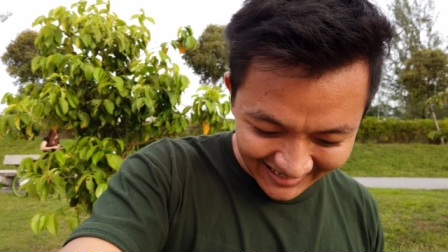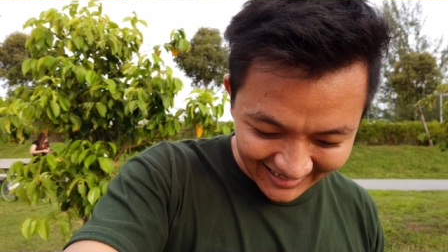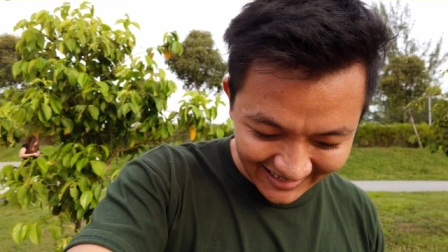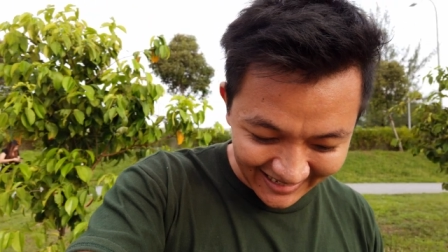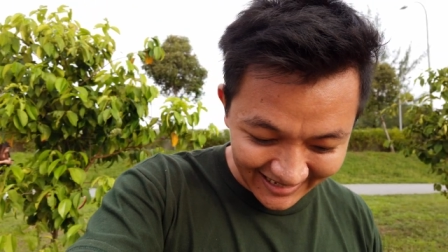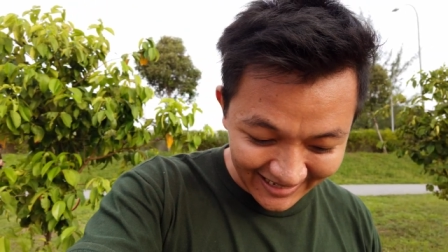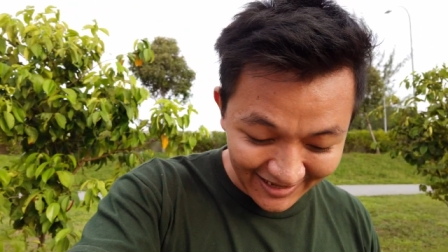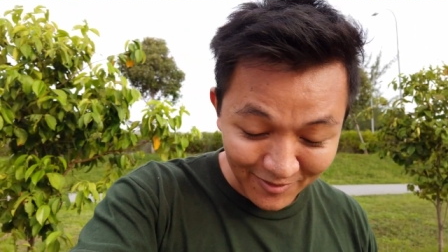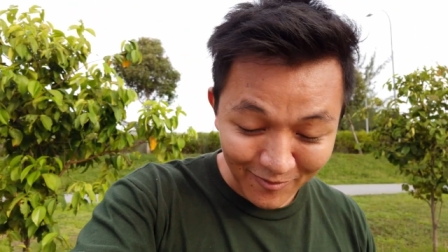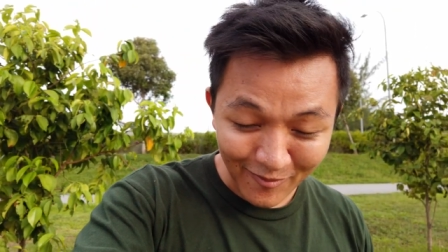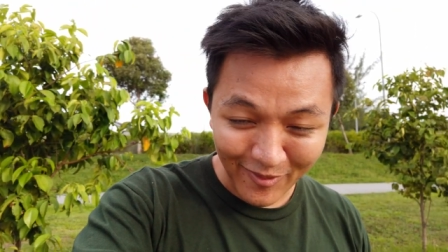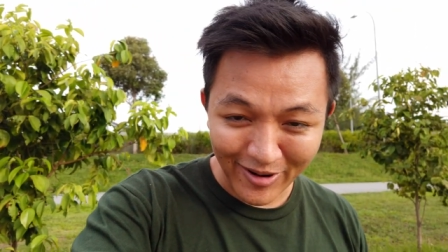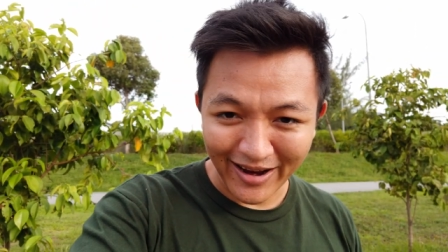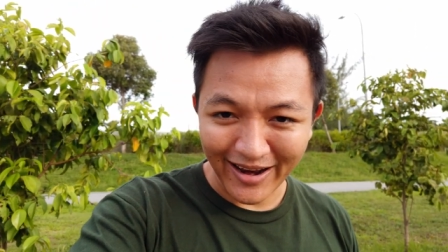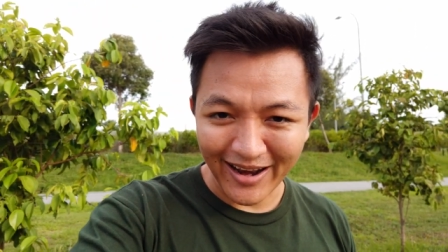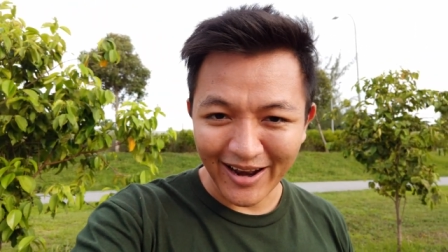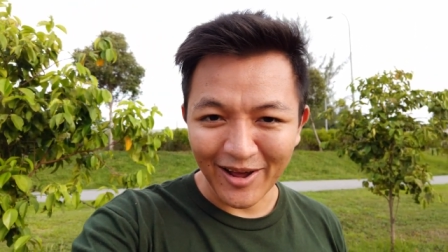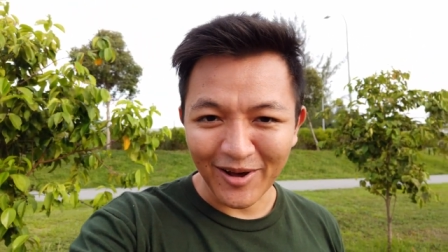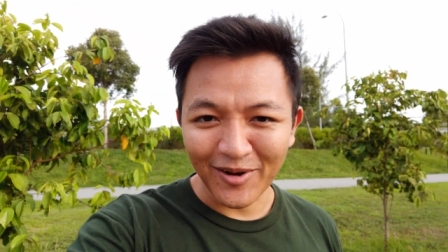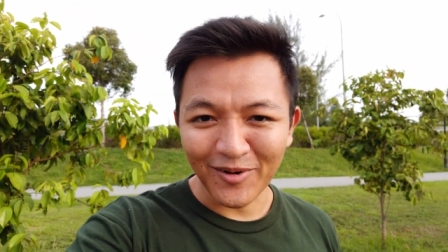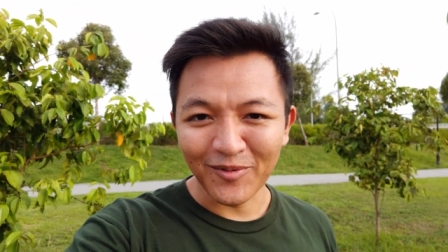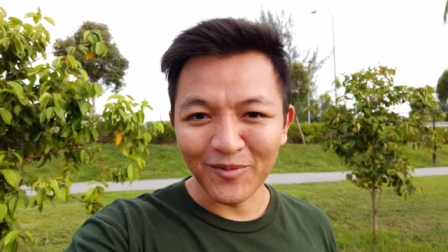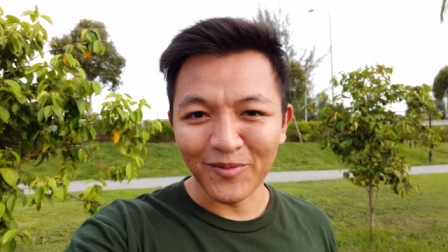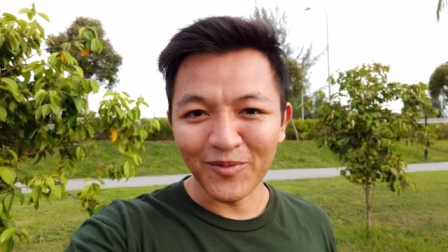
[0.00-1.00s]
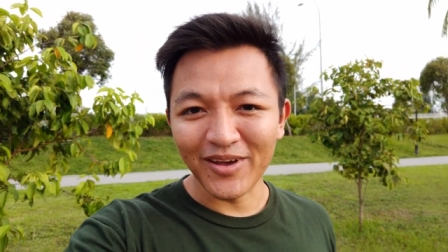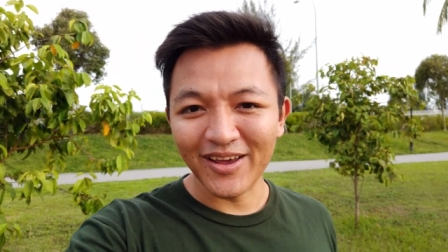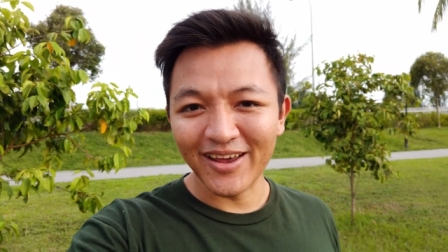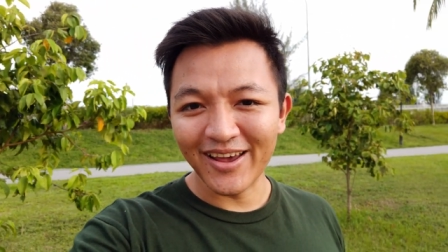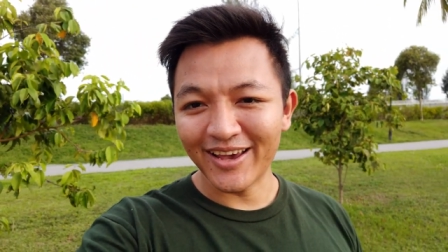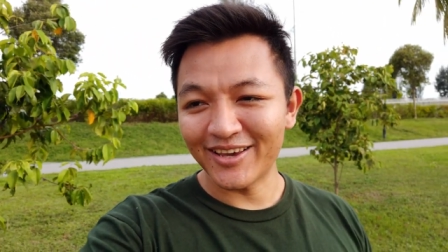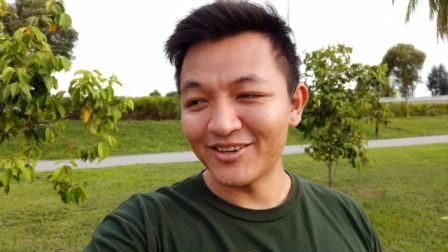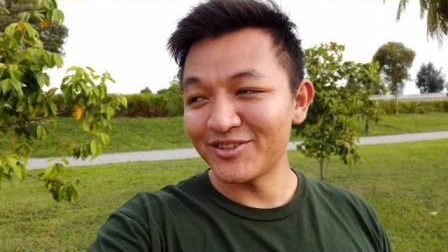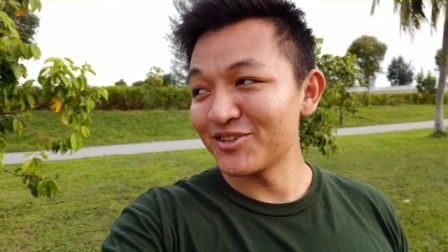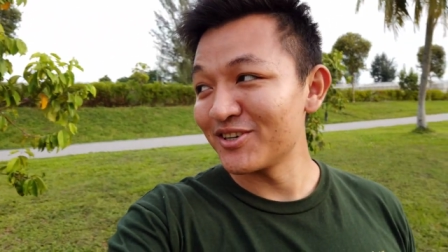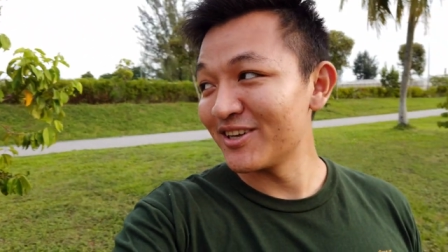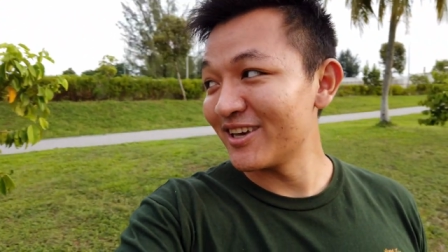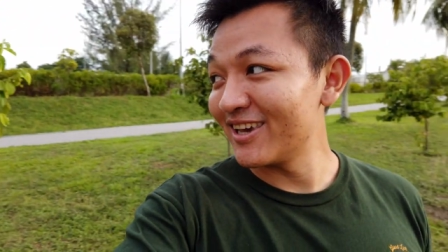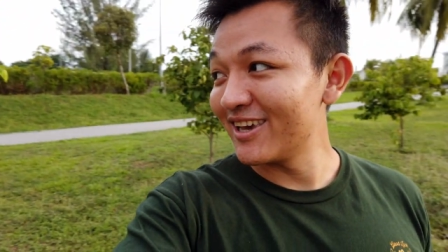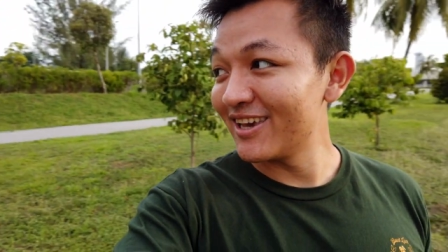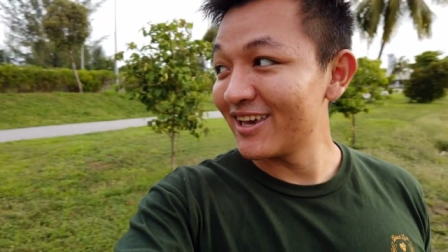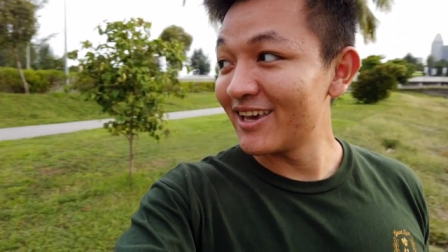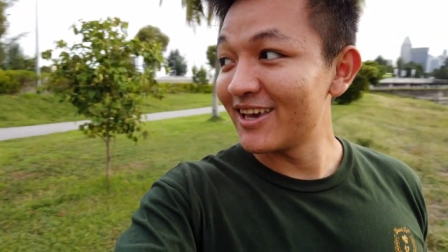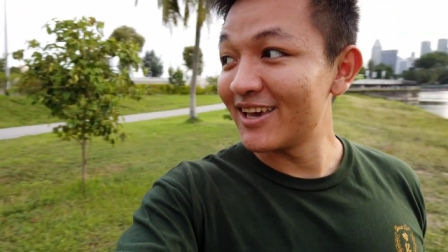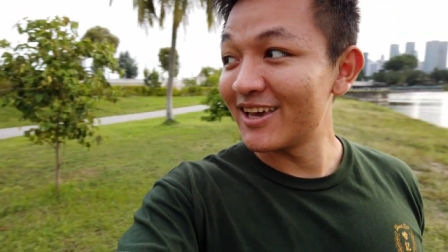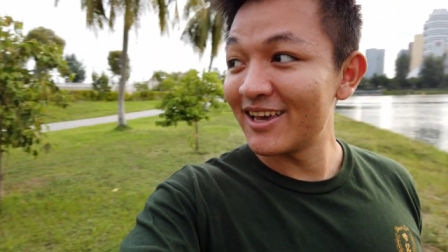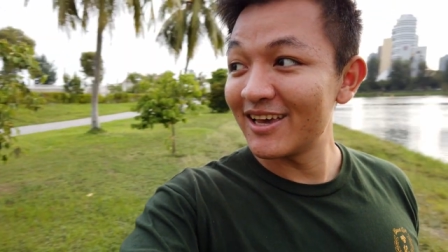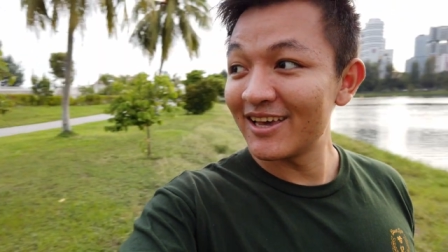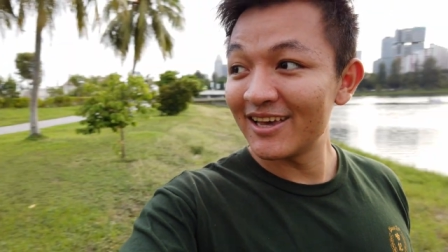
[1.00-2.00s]
And right now we're
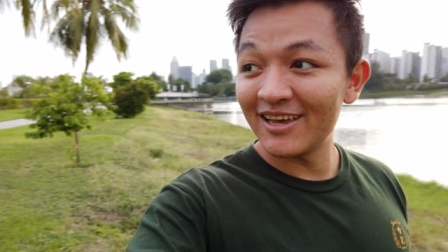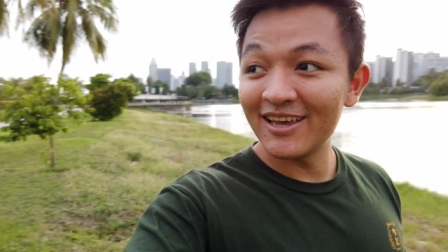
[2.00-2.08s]
actually